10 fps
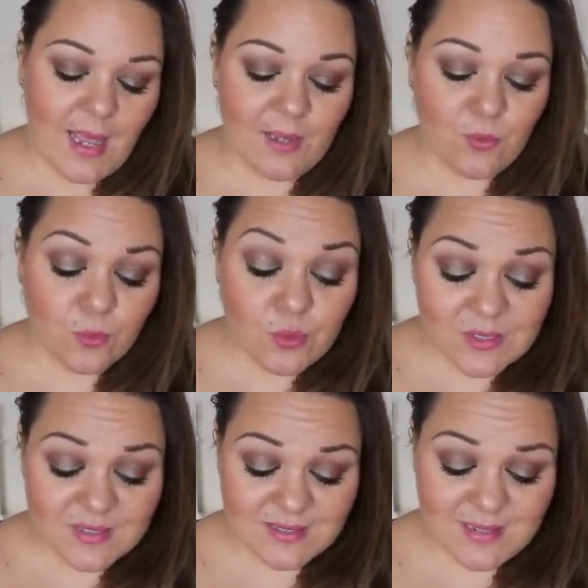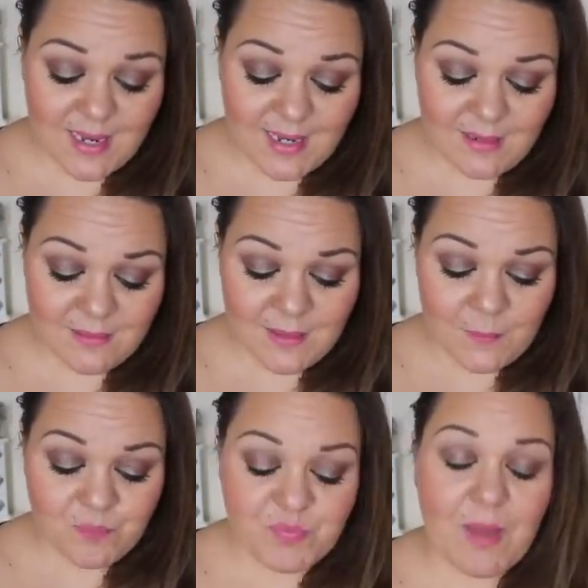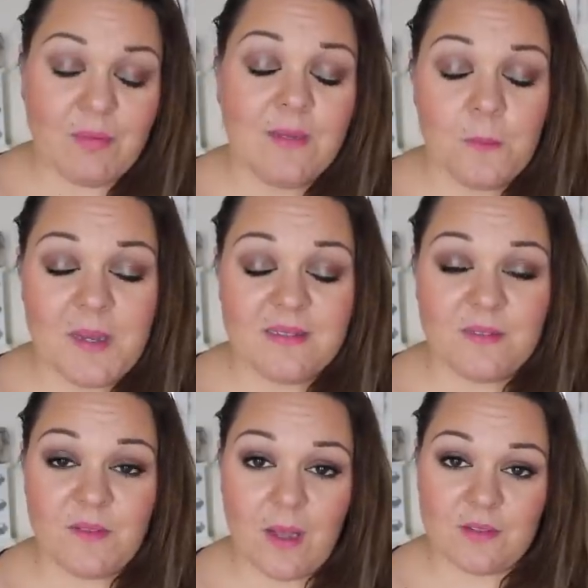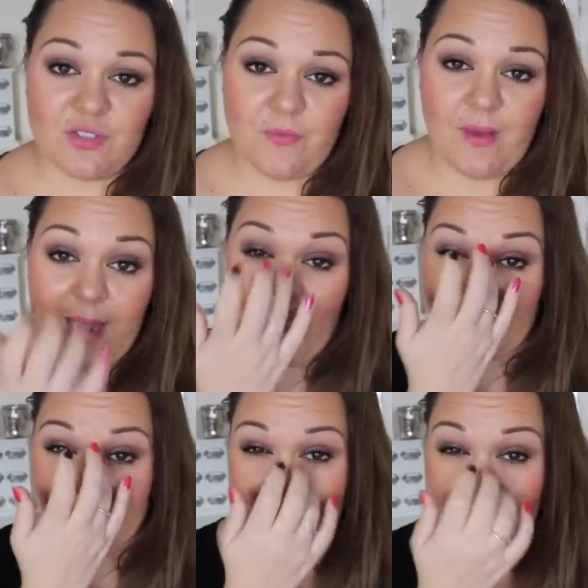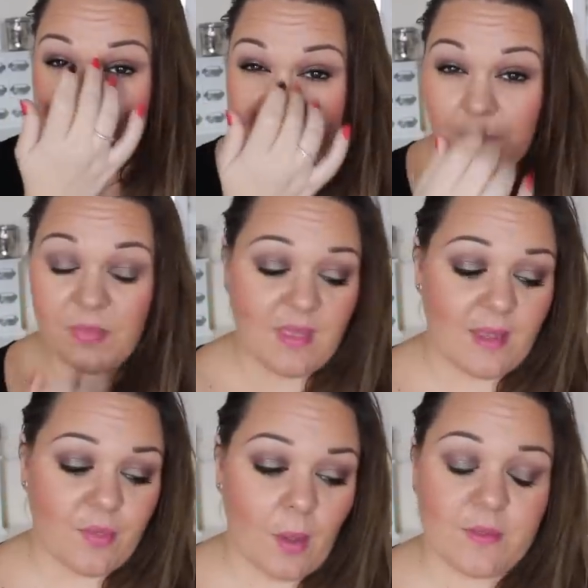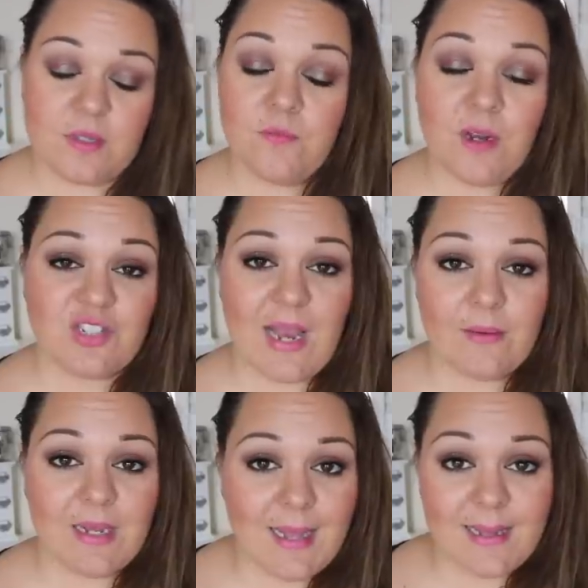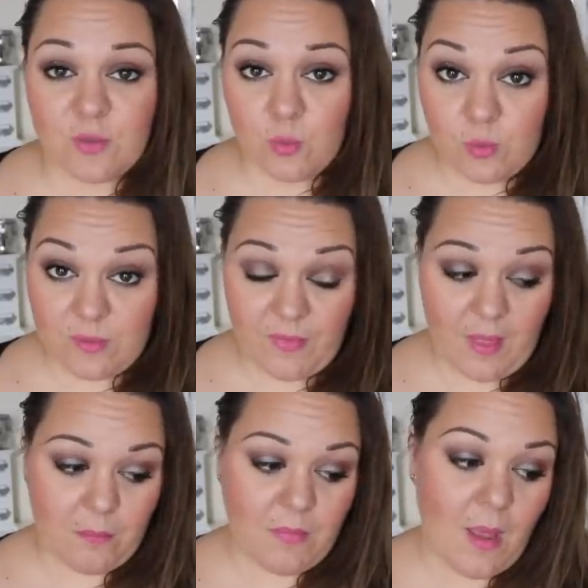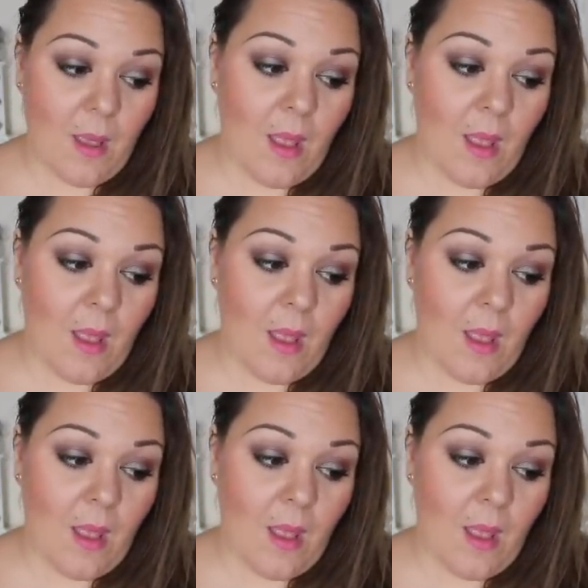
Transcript: In all honesty, they're a little piece of luxury and they're not something that I'm going to rush out and collect all of them.